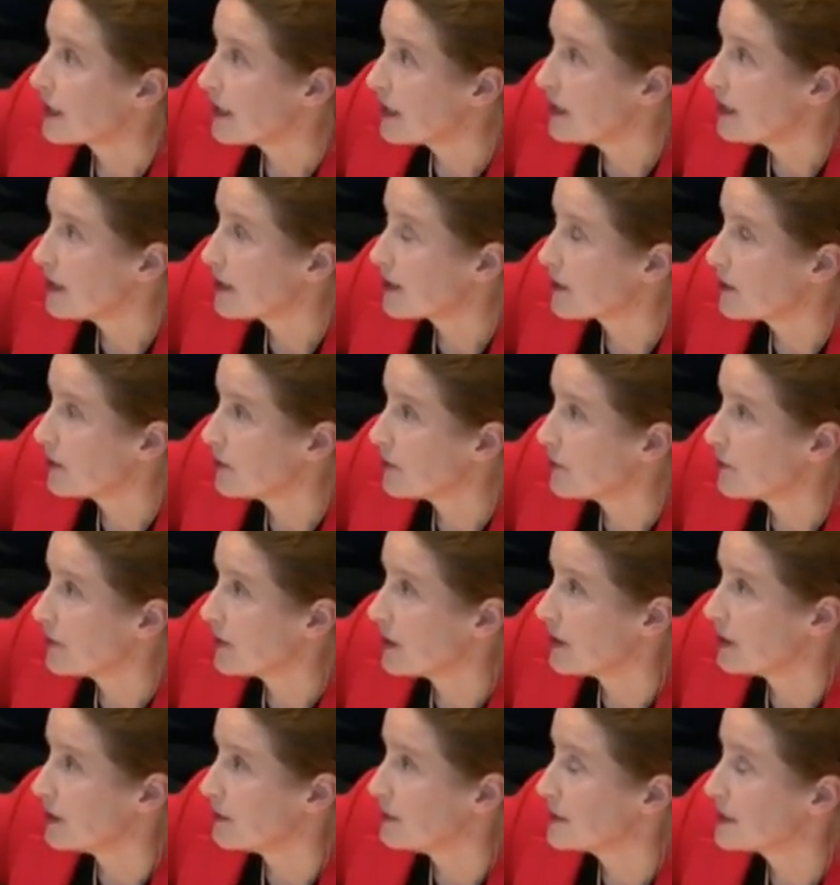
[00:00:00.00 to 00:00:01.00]
clearly
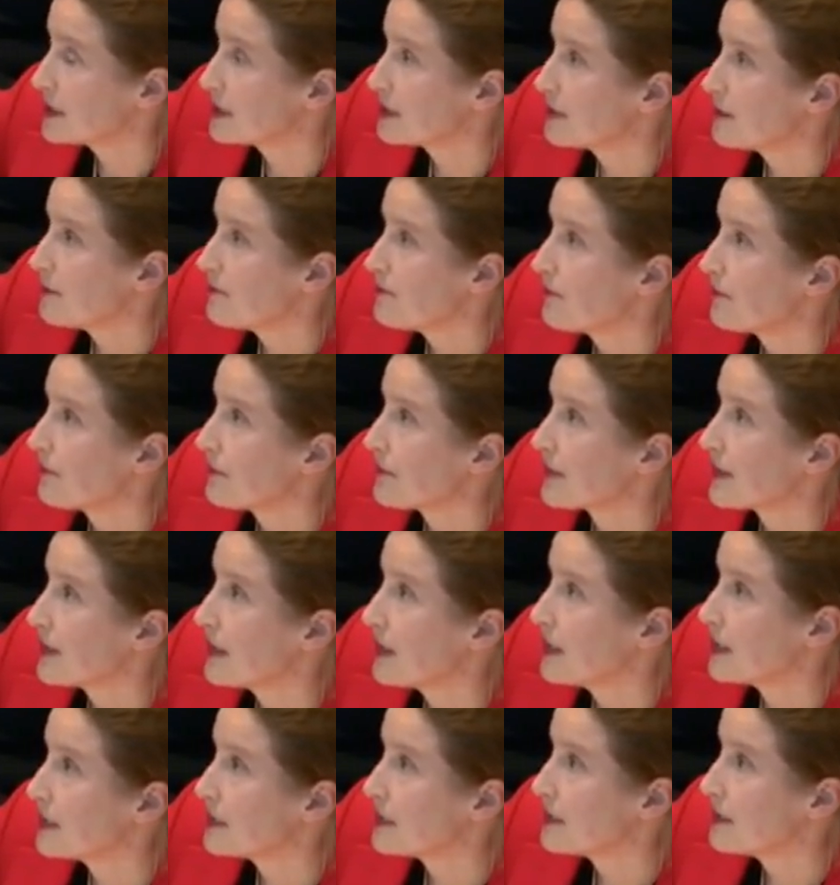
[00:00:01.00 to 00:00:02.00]
confirms
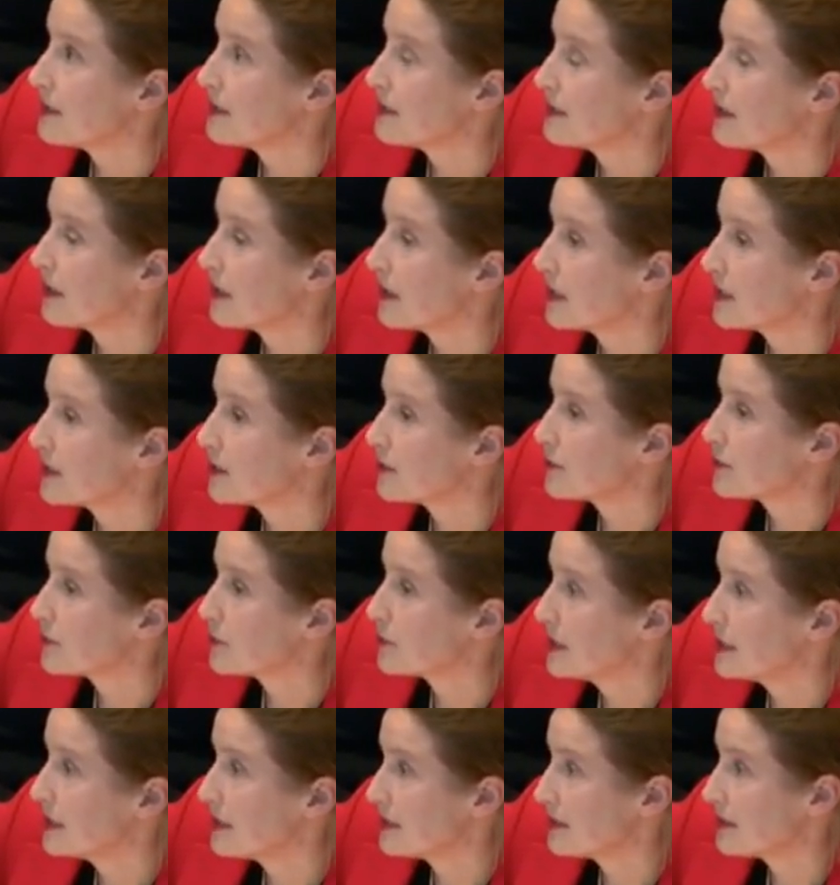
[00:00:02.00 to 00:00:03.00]
that the letter
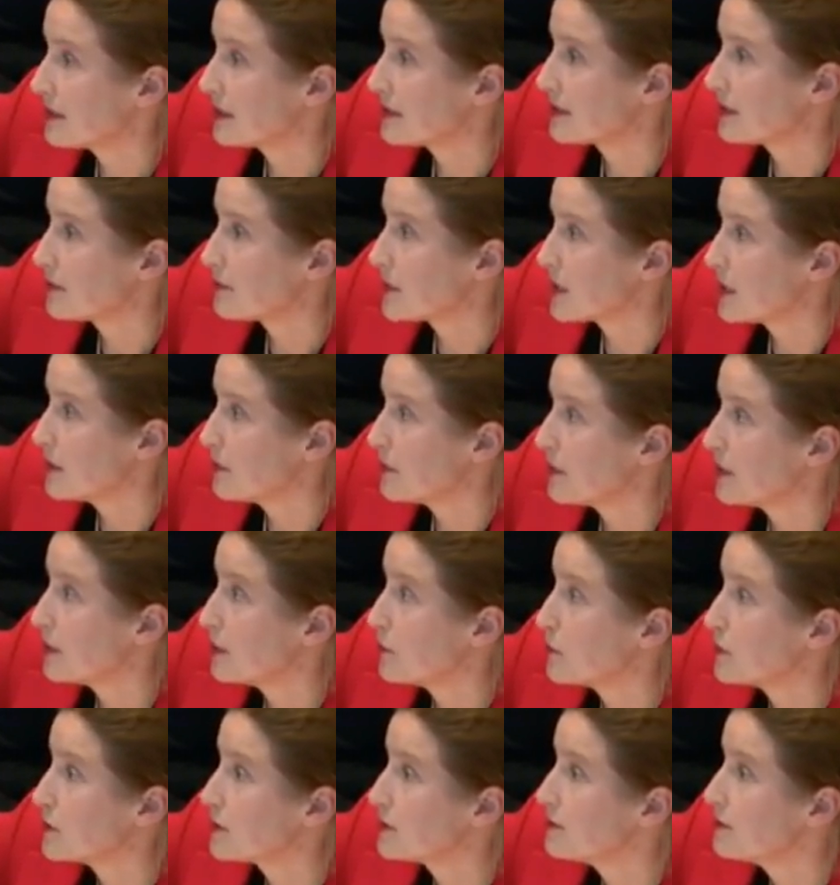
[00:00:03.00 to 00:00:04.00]
of 26
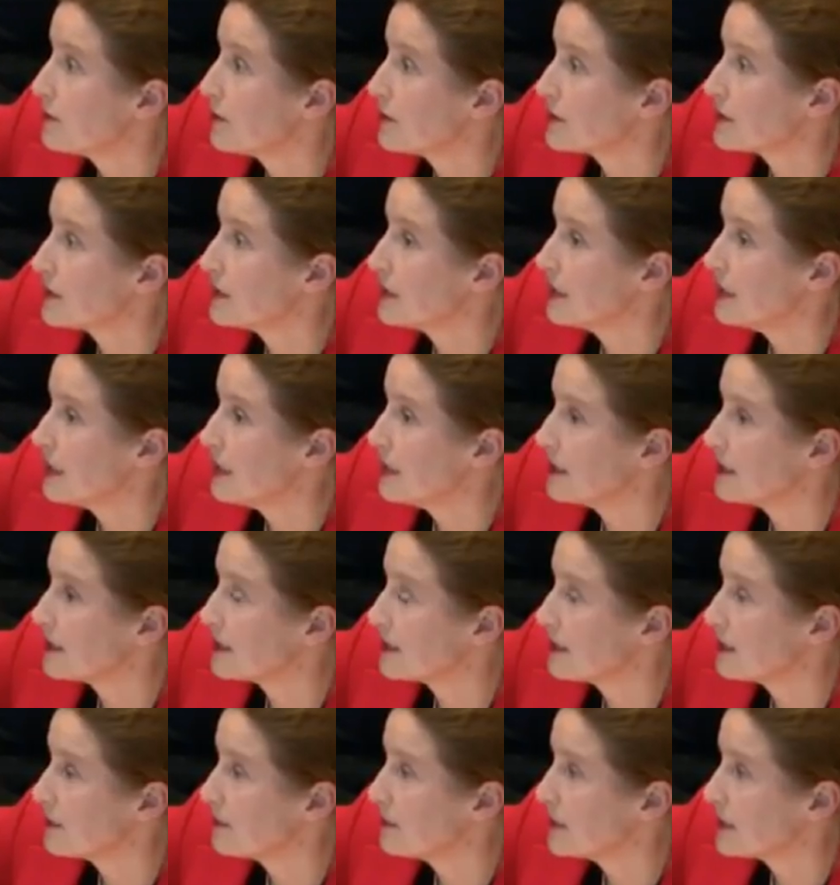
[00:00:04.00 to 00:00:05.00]
September was not an
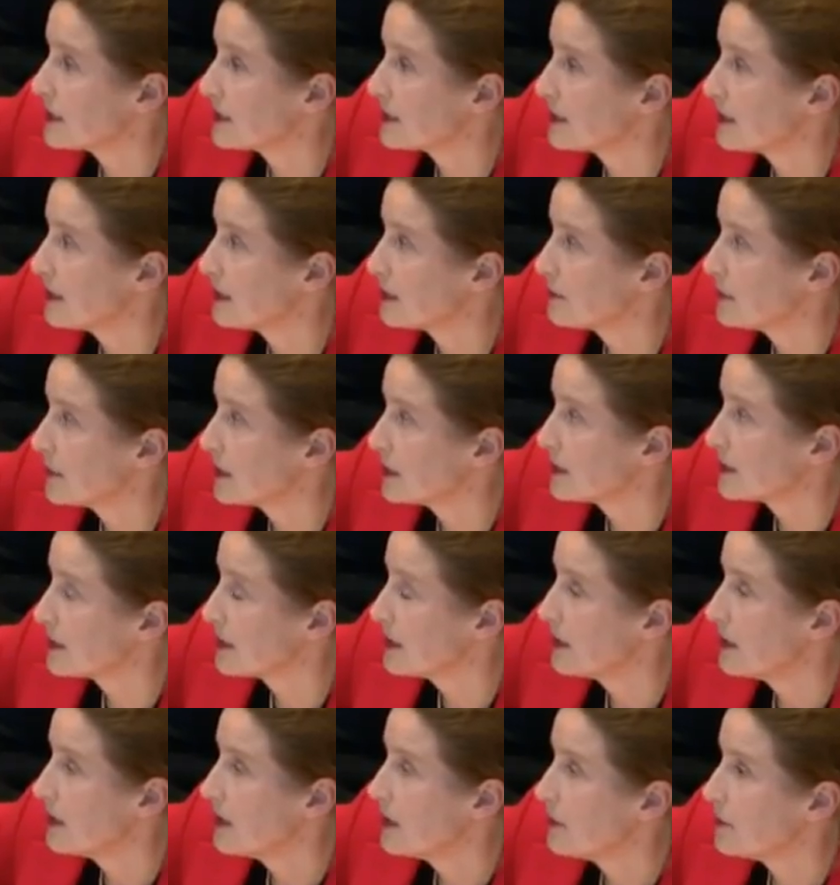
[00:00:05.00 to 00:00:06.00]
innocent
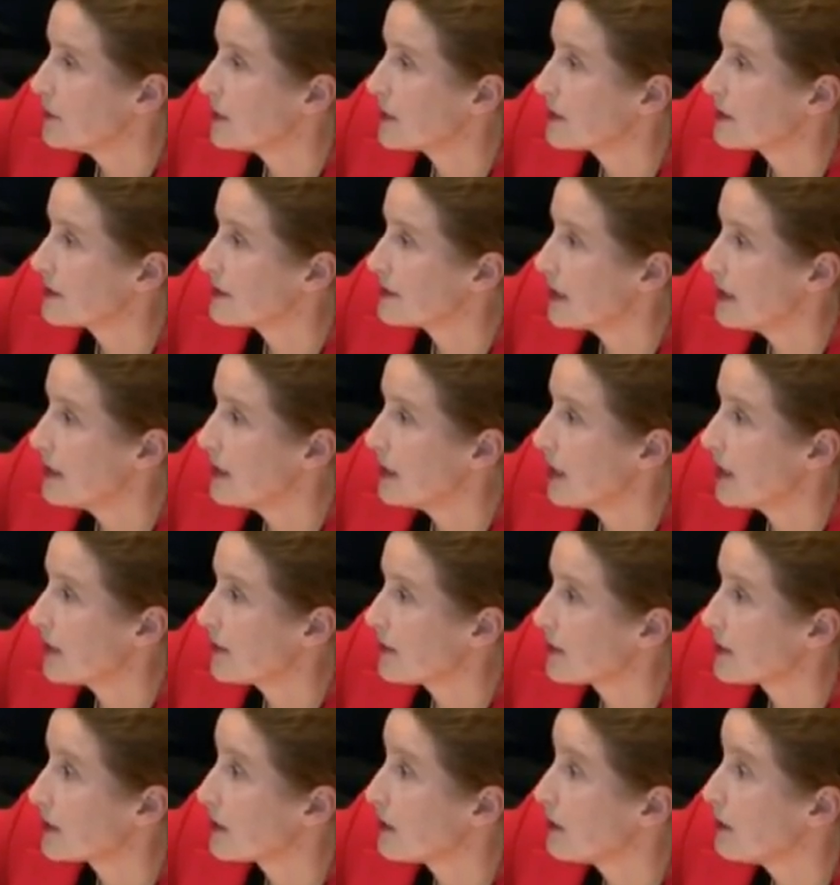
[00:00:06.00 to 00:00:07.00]
misstatement because any
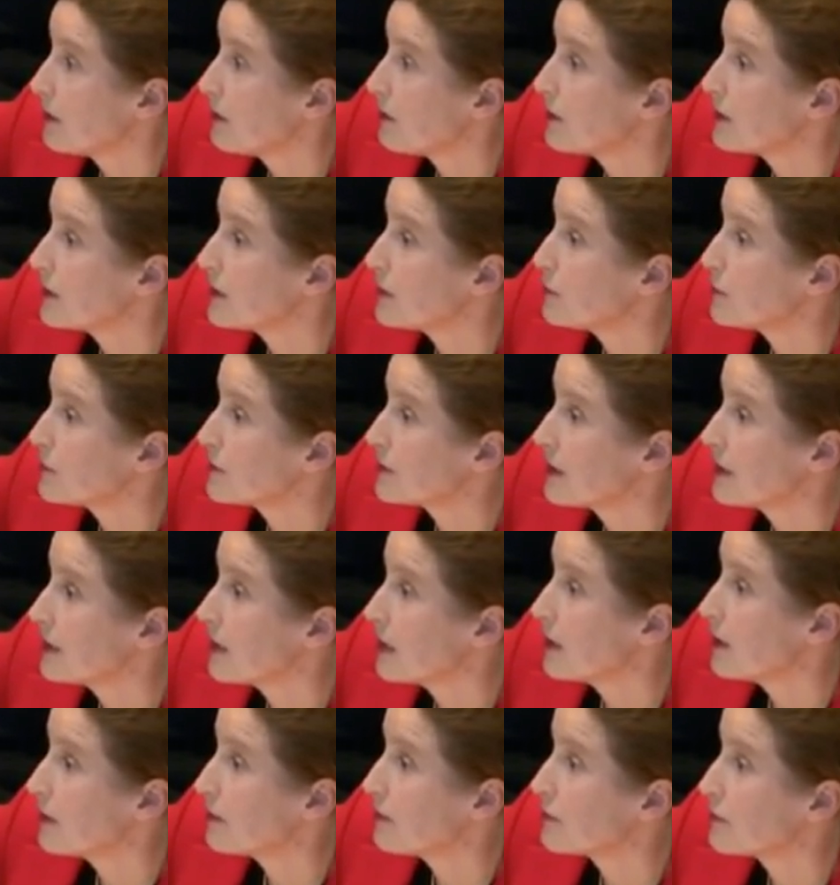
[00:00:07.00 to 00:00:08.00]
ethical lawyer would
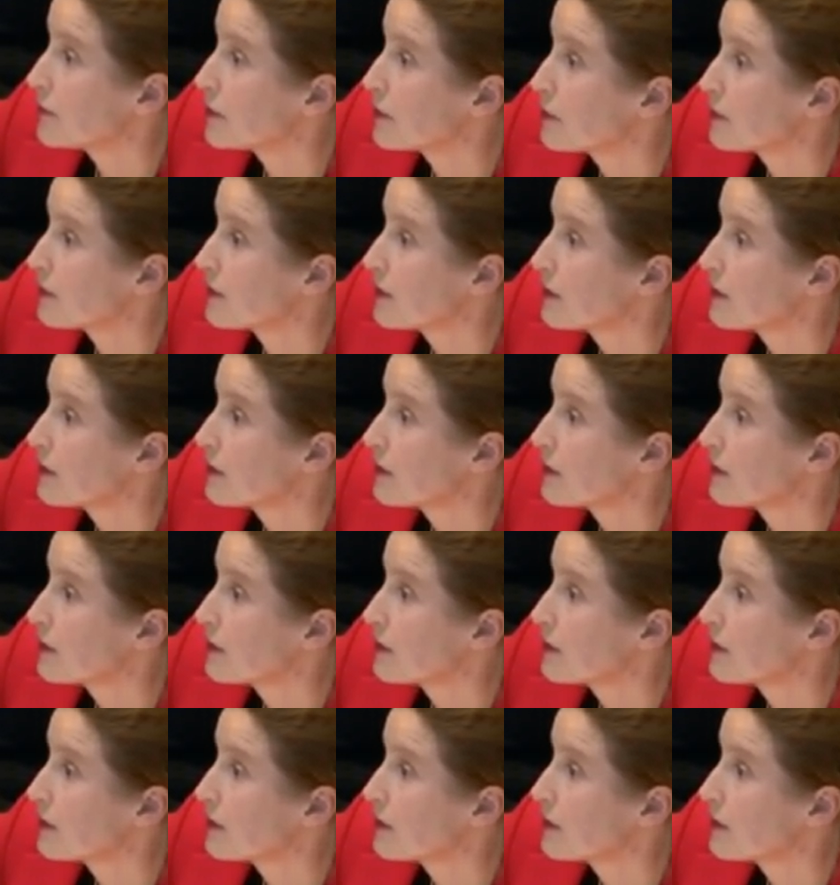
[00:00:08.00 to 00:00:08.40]
then have